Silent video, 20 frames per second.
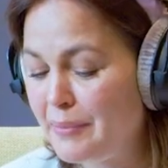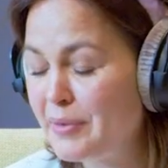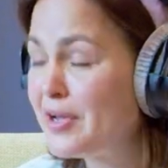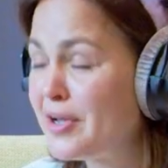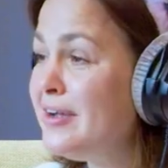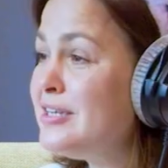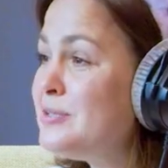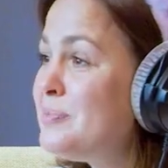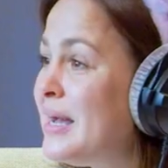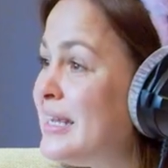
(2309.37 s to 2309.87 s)
we're
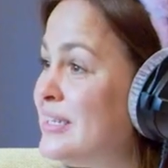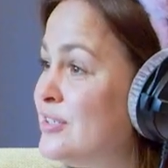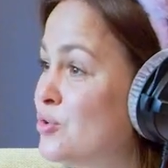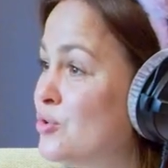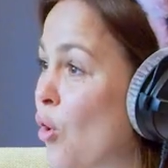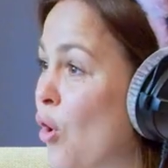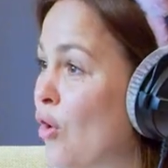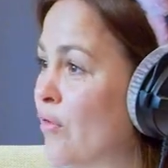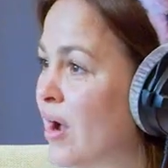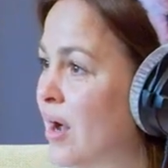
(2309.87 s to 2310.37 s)
going to
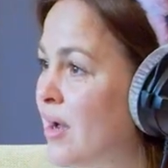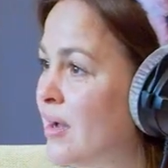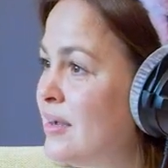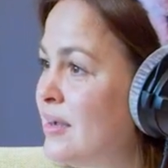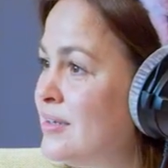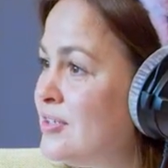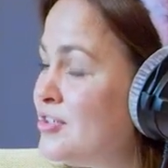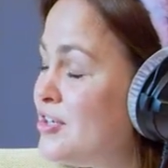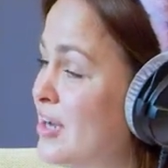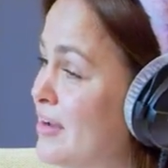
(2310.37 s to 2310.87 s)
Pandora.
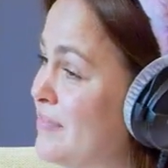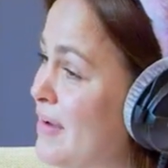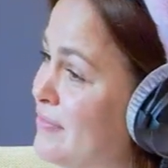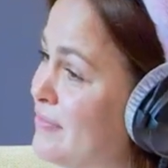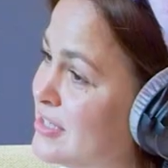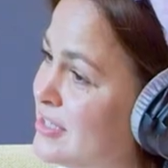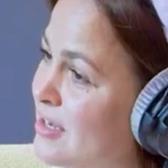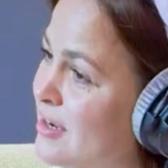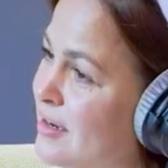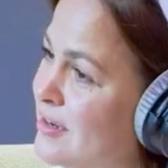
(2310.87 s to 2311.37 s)
Do you love
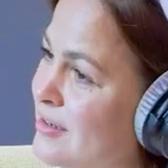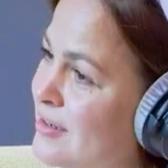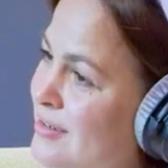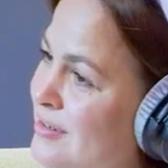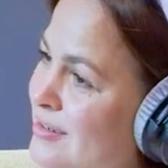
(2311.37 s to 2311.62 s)
Avatar?